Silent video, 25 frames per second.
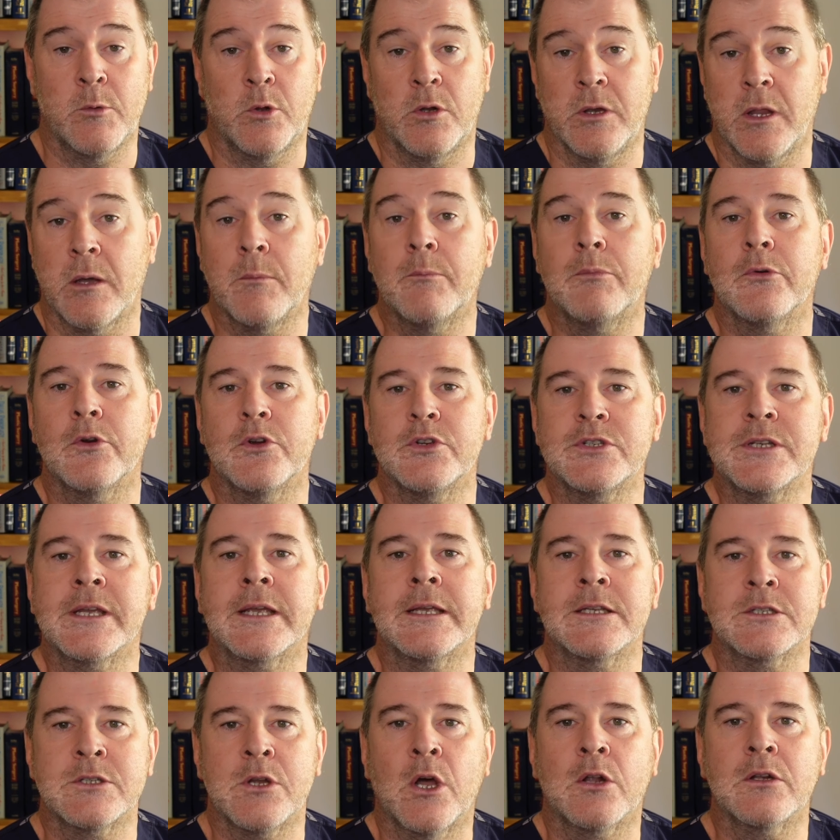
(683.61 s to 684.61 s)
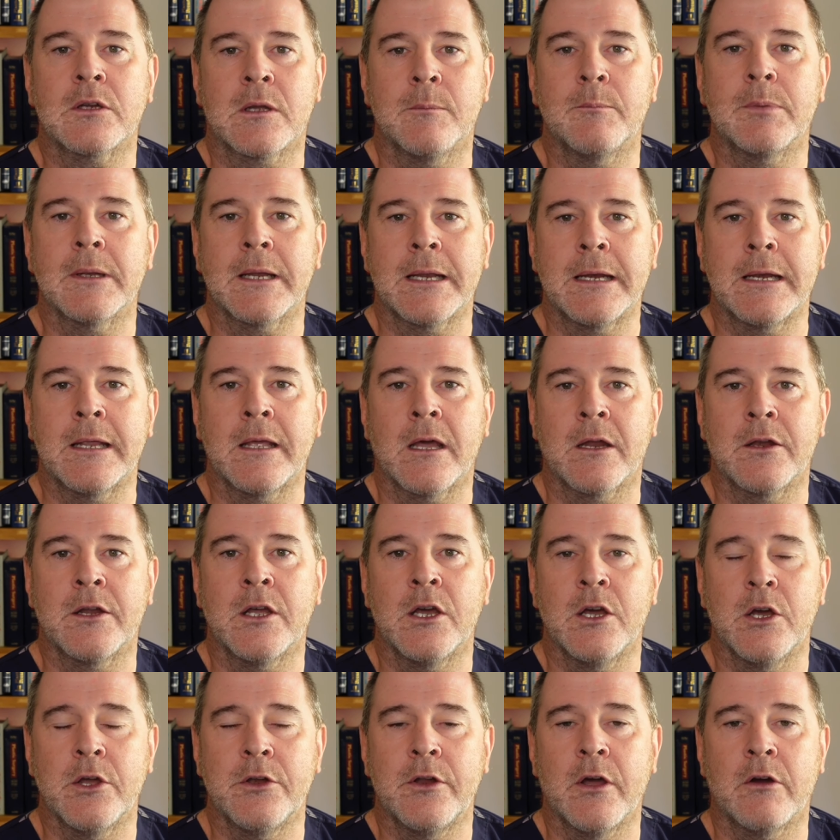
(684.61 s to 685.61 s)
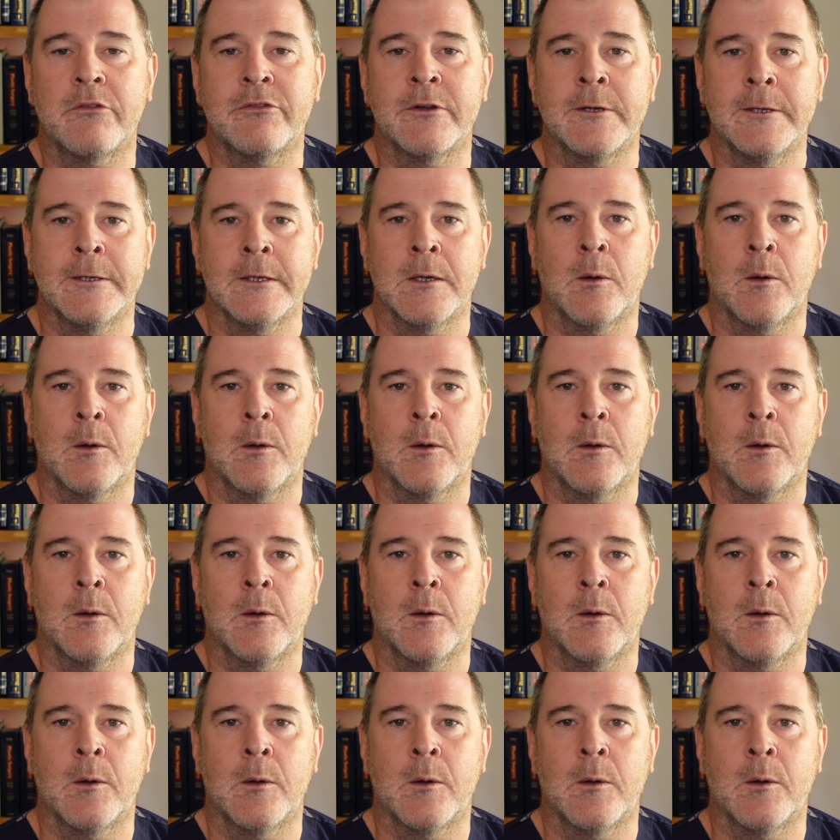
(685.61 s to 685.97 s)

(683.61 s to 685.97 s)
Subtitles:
although bruising is not completely unheard of,